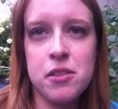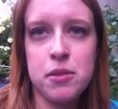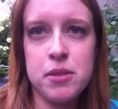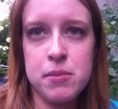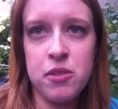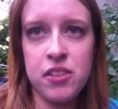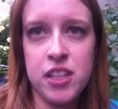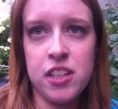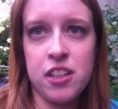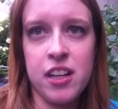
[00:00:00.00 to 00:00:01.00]
there was a movie
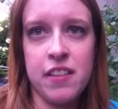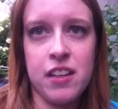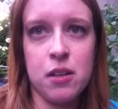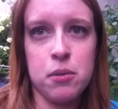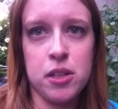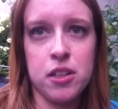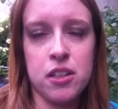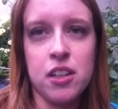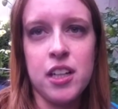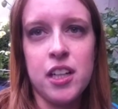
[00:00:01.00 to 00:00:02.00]
theater, and there
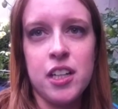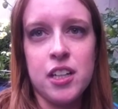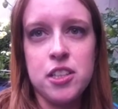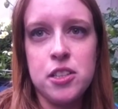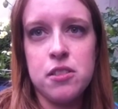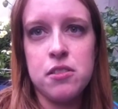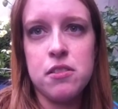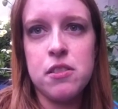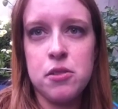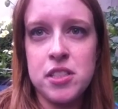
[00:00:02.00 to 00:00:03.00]
were
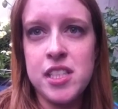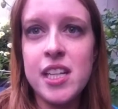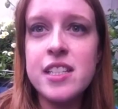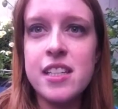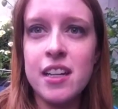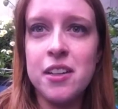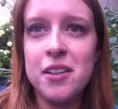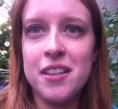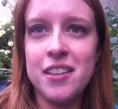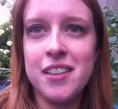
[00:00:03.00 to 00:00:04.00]
those seats that you
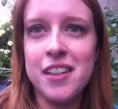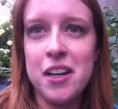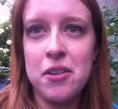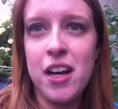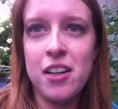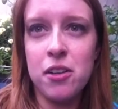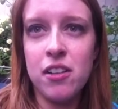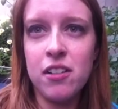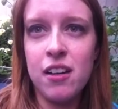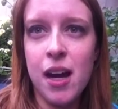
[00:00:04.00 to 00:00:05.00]
can,
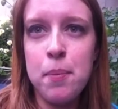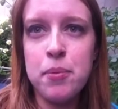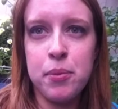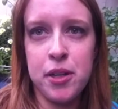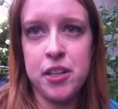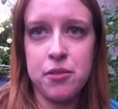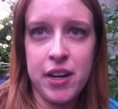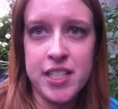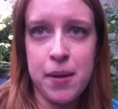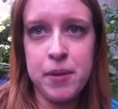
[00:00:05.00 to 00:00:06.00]
cuddle up, where you could
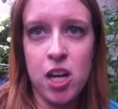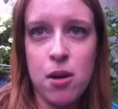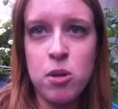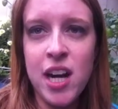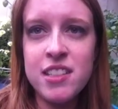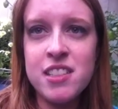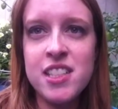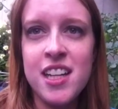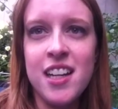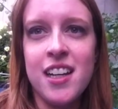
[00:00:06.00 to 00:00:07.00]
raise up the
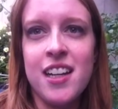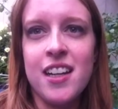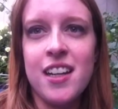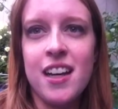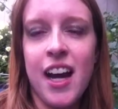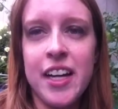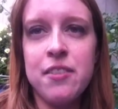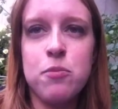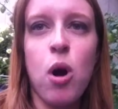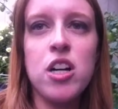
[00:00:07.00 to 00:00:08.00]
armrest. I
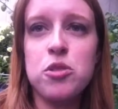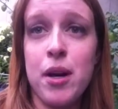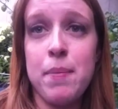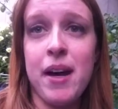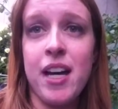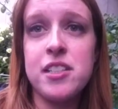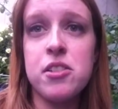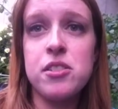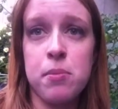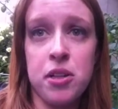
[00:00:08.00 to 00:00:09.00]
have walked right past
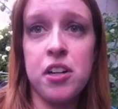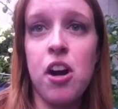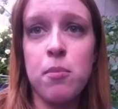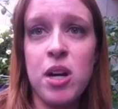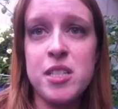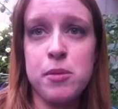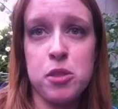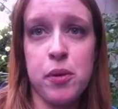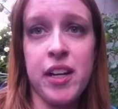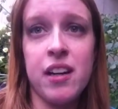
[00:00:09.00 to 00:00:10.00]
those and put an armrest
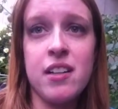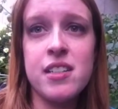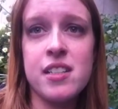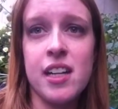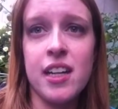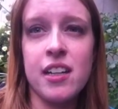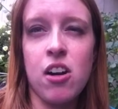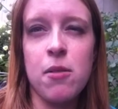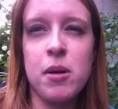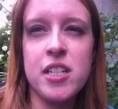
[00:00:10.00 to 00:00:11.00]
between us, like an
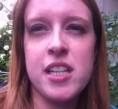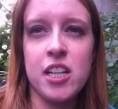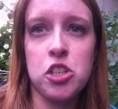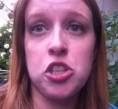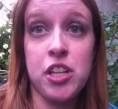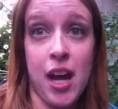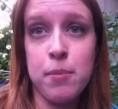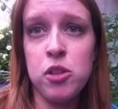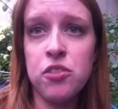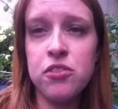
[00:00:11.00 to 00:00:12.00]
armrest that could
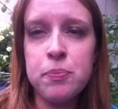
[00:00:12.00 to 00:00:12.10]
not move.